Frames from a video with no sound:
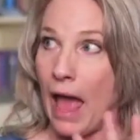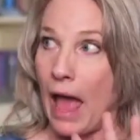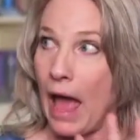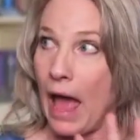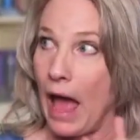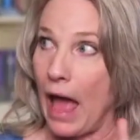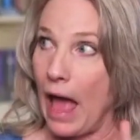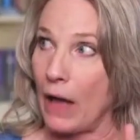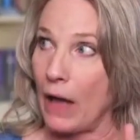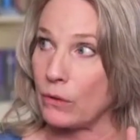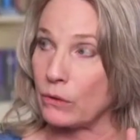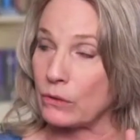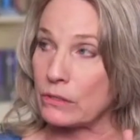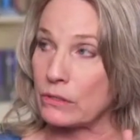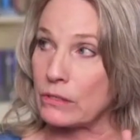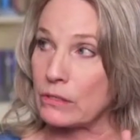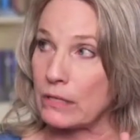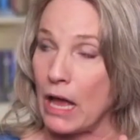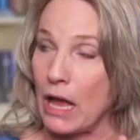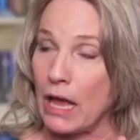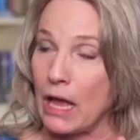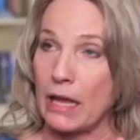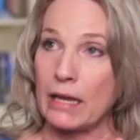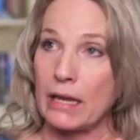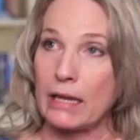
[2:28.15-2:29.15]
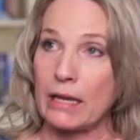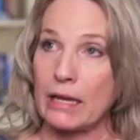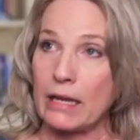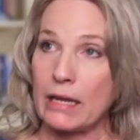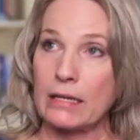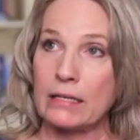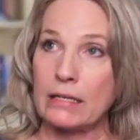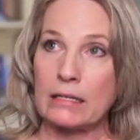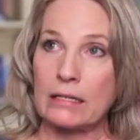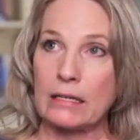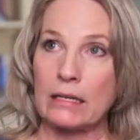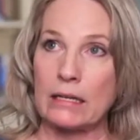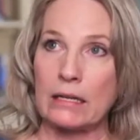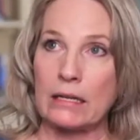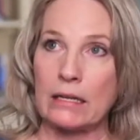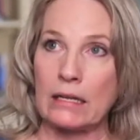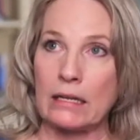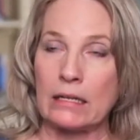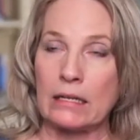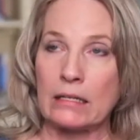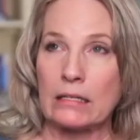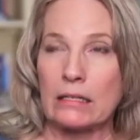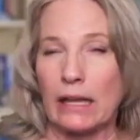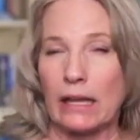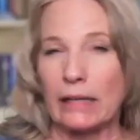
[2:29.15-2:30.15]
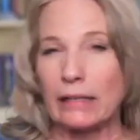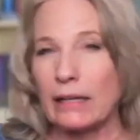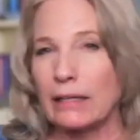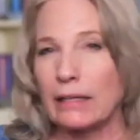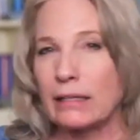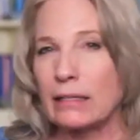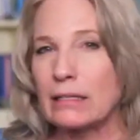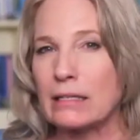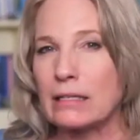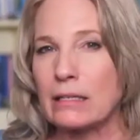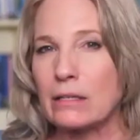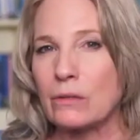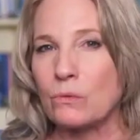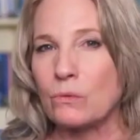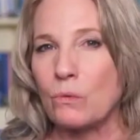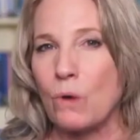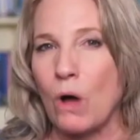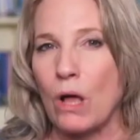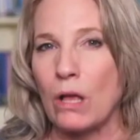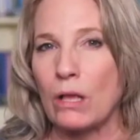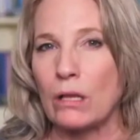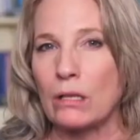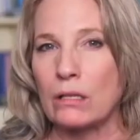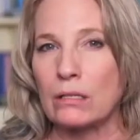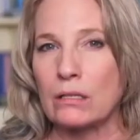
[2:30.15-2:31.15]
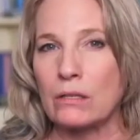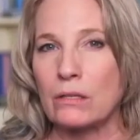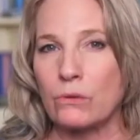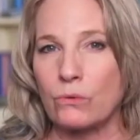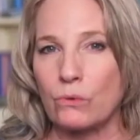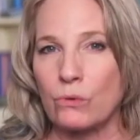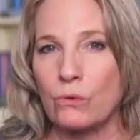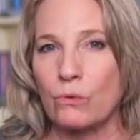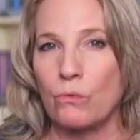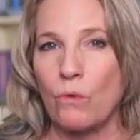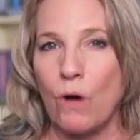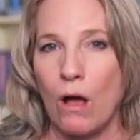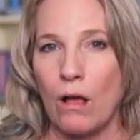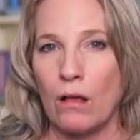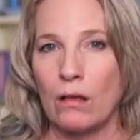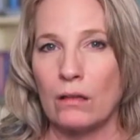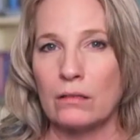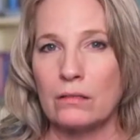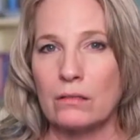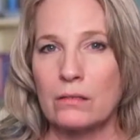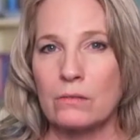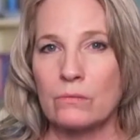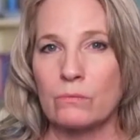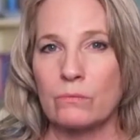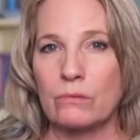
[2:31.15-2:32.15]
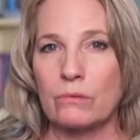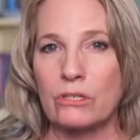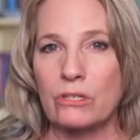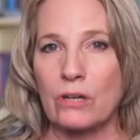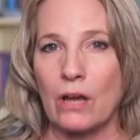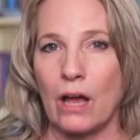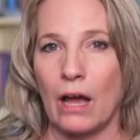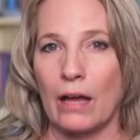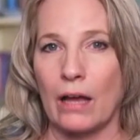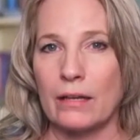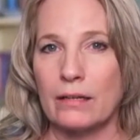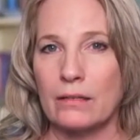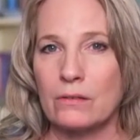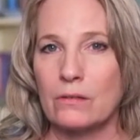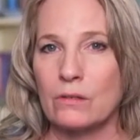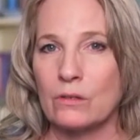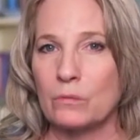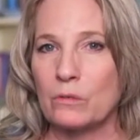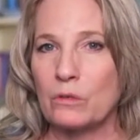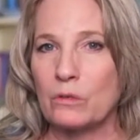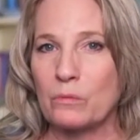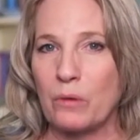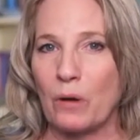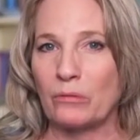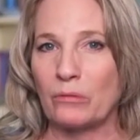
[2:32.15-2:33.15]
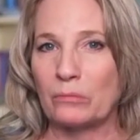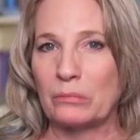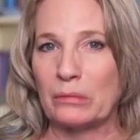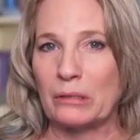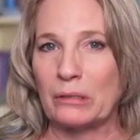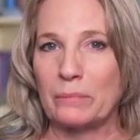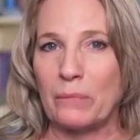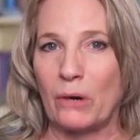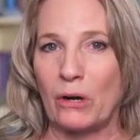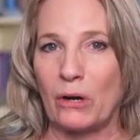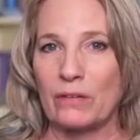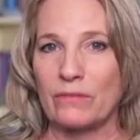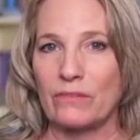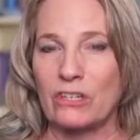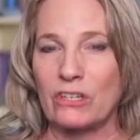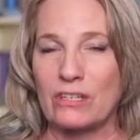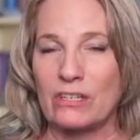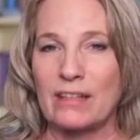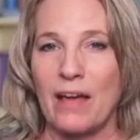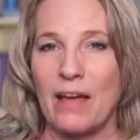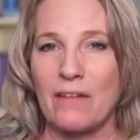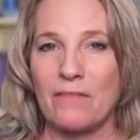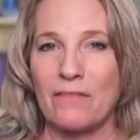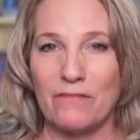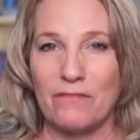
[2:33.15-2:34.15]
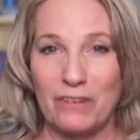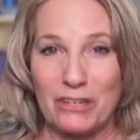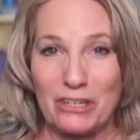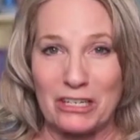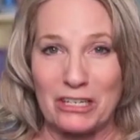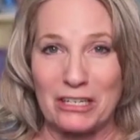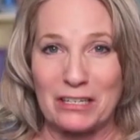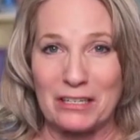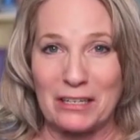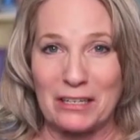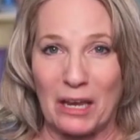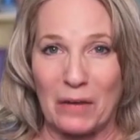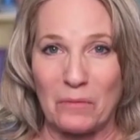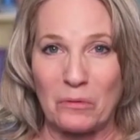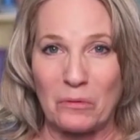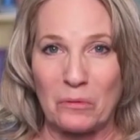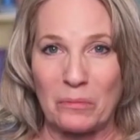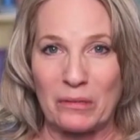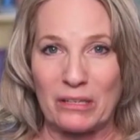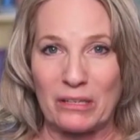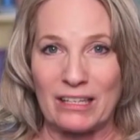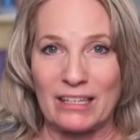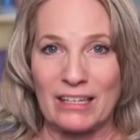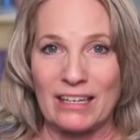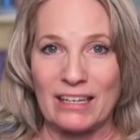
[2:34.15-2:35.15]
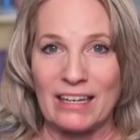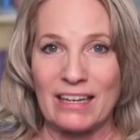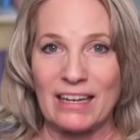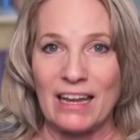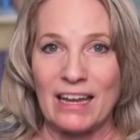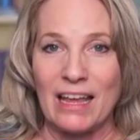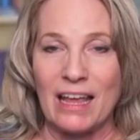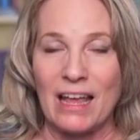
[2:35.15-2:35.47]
outside. It's like I could see the wall through the walls, which I assume is probably part of just that vision capability.